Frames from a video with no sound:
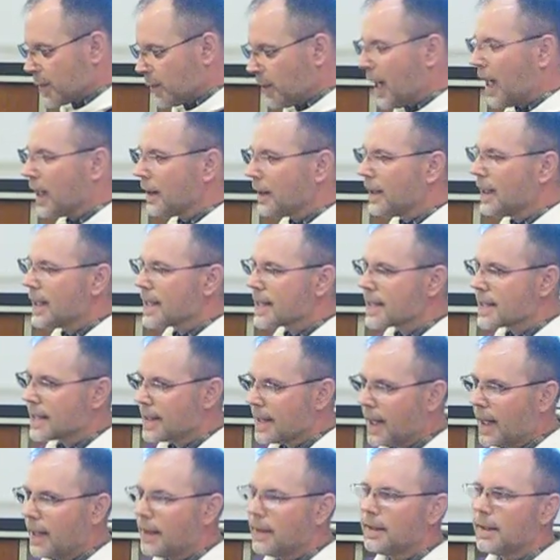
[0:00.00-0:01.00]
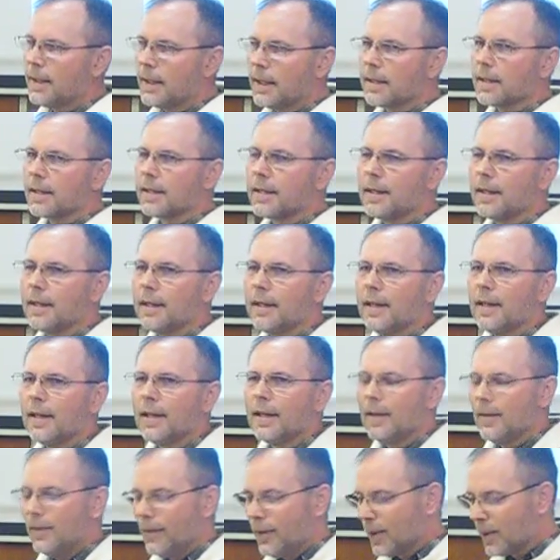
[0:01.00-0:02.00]
to understand that
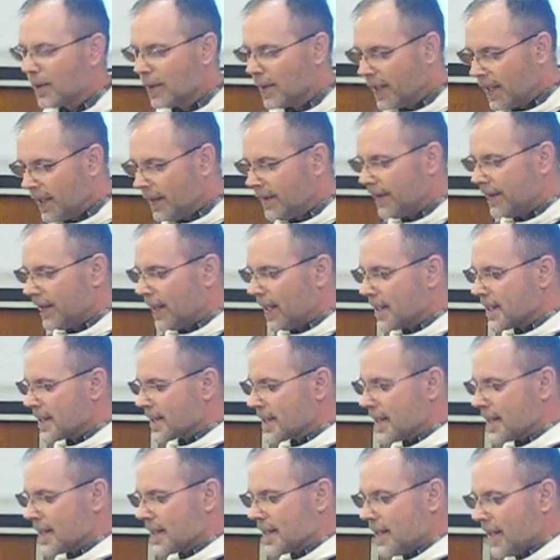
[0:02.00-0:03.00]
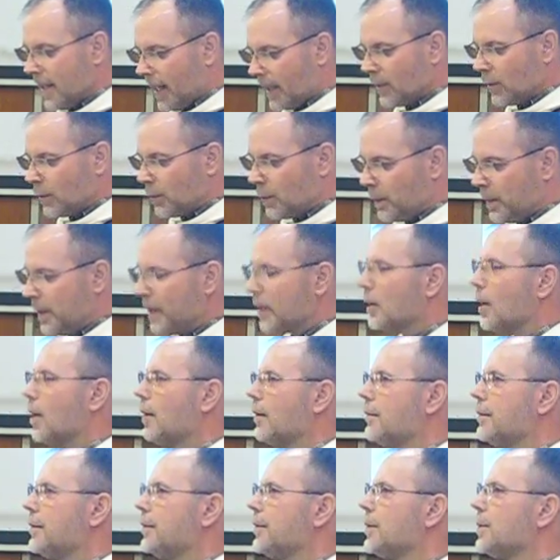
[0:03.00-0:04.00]
forgiveness is not to be
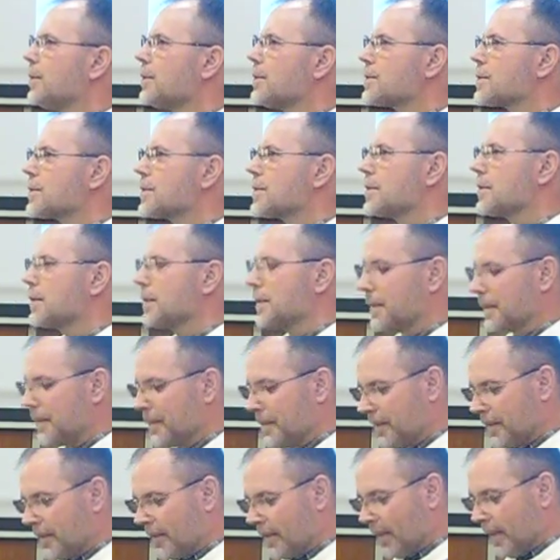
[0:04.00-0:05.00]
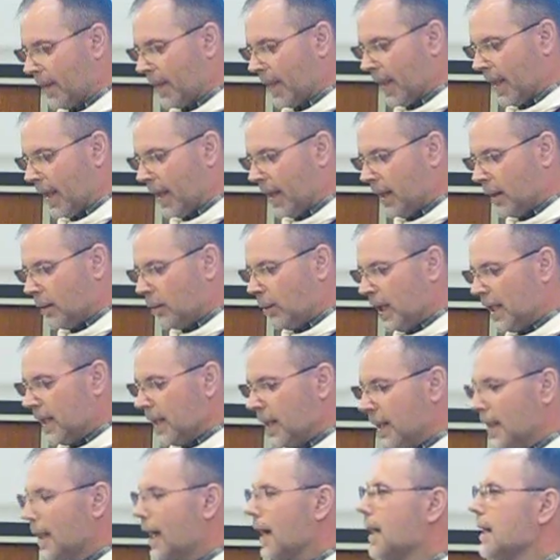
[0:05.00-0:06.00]
confused with
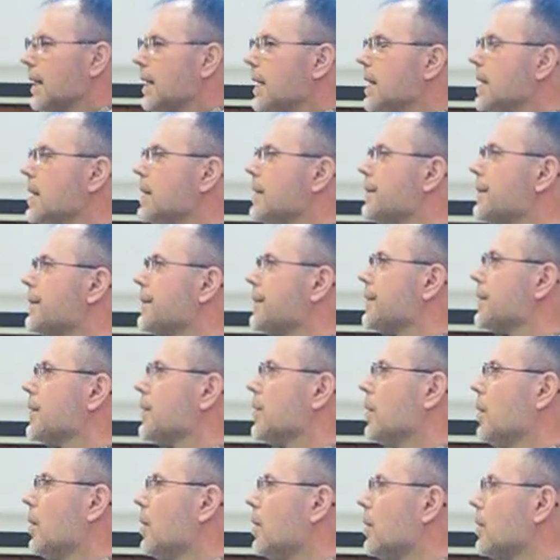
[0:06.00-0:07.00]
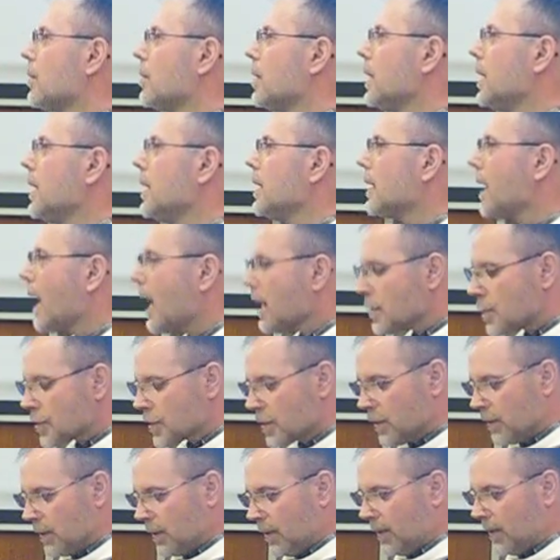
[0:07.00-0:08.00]
a naive or
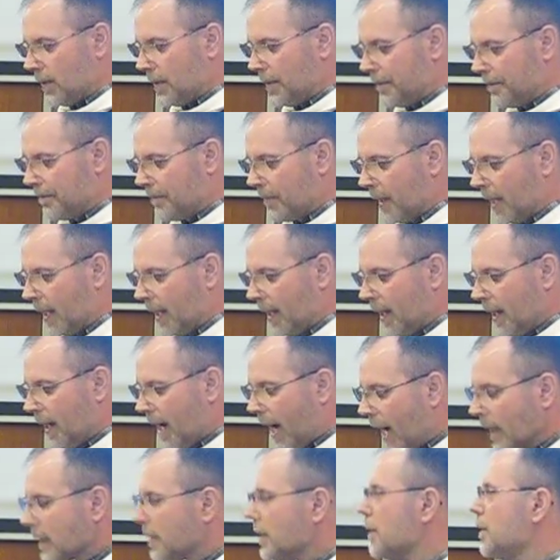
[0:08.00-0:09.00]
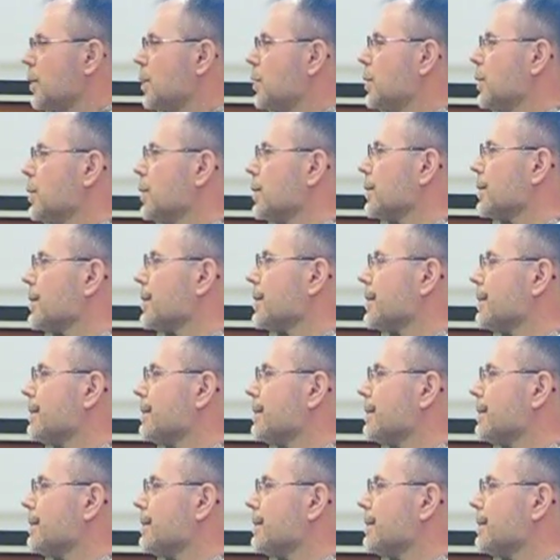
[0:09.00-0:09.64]
irrational attitude